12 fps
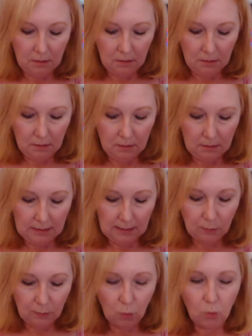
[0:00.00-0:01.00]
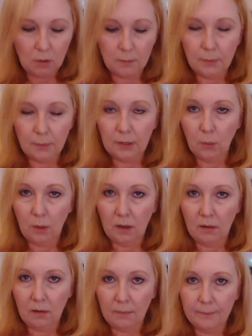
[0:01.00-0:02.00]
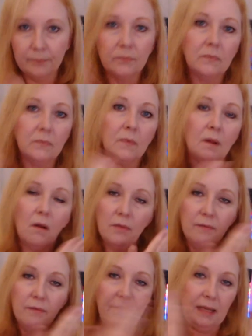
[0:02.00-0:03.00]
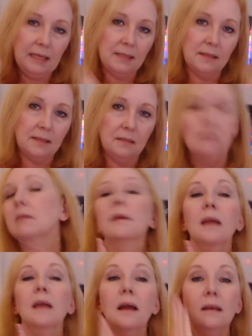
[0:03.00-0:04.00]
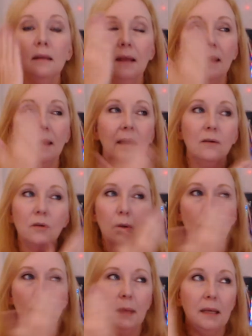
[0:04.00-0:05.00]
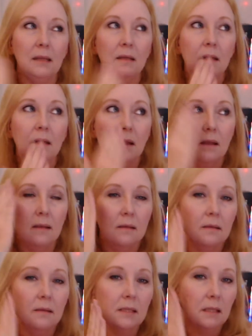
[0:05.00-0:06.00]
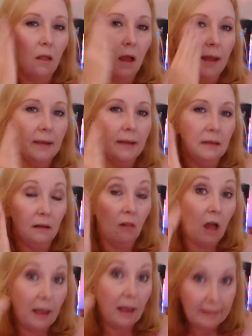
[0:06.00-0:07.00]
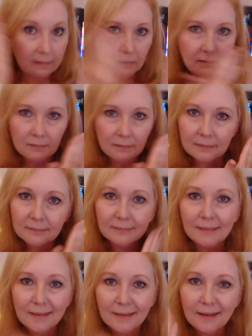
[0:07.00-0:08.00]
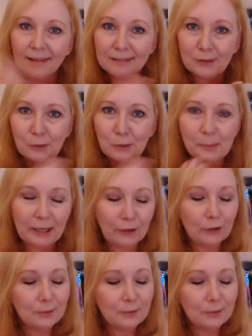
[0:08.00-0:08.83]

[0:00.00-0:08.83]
seemed to work pretty well on the face. Kind of, I don't know, it made it slide and glide a little better.